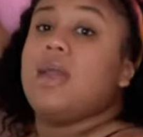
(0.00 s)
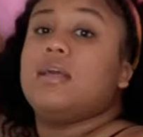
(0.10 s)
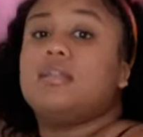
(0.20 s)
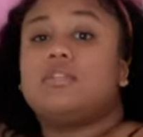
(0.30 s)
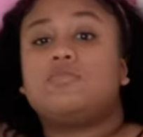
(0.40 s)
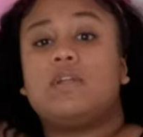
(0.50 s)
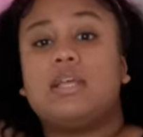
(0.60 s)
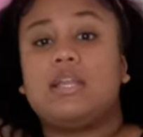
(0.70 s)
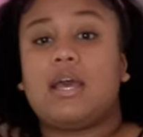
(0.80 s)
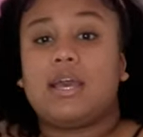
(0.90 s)
It looks
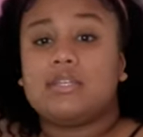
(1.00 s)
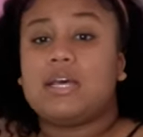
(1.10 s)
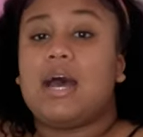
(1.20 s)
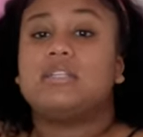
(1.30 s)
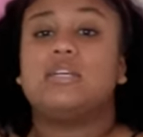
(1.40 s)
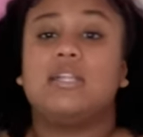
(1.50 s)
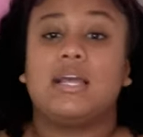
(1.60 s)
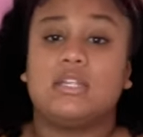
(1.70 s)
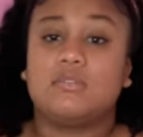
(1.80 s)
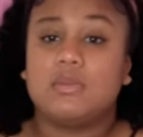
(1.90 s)
really nice. I actually
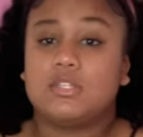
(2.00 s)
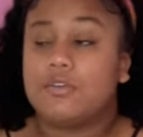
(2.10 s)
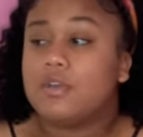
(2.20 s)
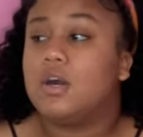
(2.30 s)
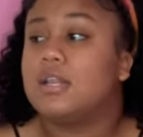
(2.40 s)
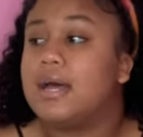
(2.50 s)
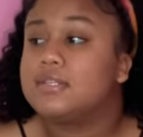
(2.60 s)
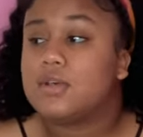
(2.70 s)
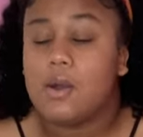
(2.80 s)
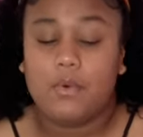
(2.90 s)
like this material a lot,
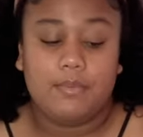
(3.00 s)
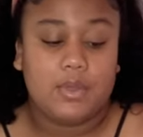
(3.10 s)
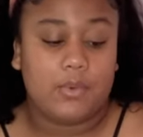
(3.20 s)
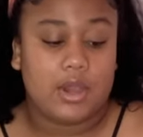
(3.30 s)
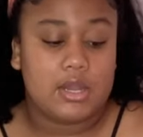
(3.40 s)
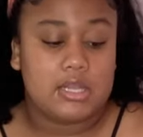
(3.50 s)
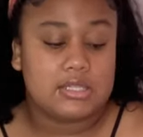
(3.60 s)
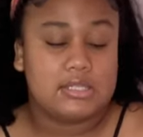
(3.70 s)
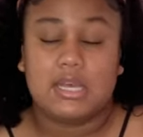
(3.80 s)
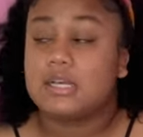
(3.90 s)
so I will be wearing this
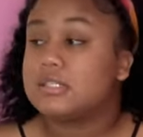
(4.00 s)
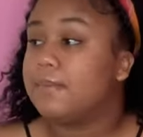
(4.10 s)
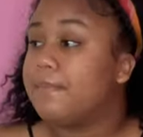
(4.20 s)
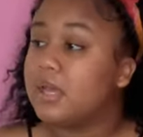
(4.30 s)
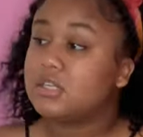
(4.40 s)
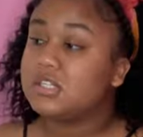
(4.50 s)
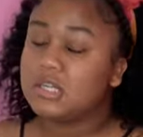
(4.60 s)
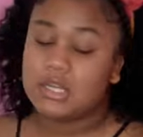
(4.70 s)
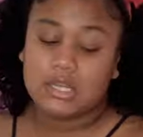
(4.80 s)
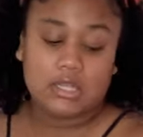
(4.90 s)
and taking some pictures
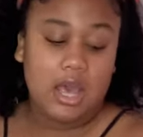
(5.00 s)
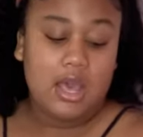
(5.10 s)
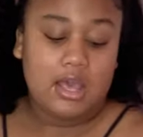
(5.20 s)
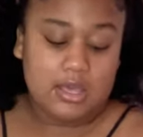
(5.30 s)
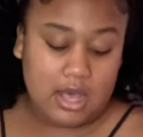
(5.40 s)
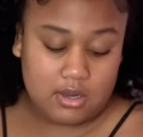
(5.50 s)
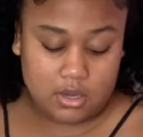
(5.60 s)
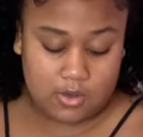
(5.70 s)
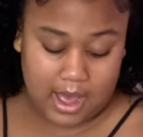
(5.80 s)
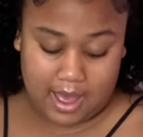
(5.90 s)
in it. Y'all know
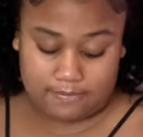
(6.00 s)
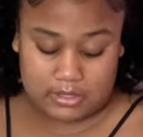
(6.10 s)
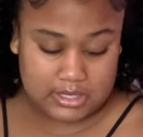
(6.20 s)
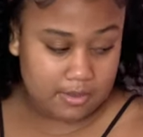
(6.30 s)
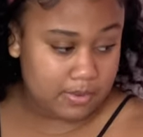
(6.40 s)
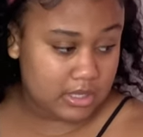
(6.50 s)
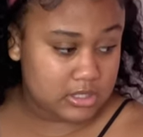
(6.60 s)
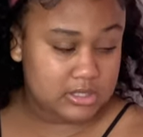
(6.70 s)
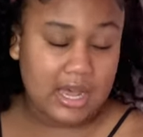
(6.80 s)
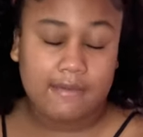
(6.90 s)
I have to take
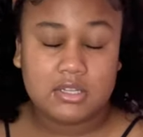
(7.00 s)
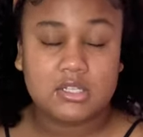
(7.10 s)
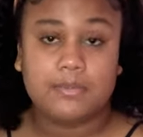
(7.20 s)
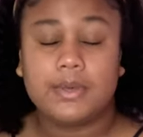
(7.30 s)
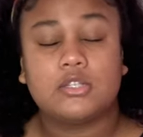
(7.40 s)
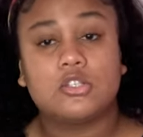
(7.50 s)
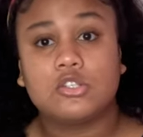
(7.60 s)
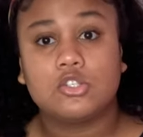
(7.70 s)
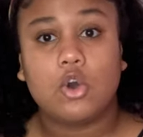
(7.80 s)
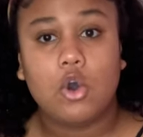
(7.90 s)
pictures. I haven't took pictures
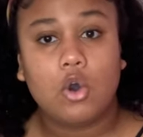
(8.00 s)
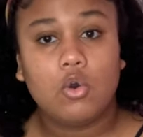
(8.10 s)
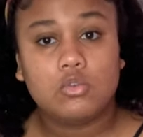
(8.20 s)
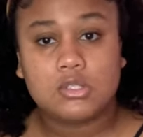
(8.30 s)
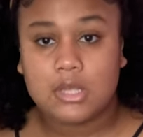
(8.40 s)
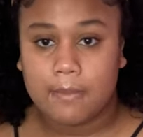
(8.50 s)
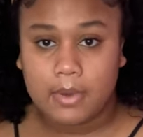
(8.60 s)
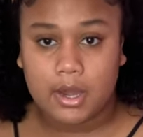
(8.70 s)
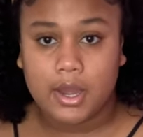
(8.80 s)
this whole summer.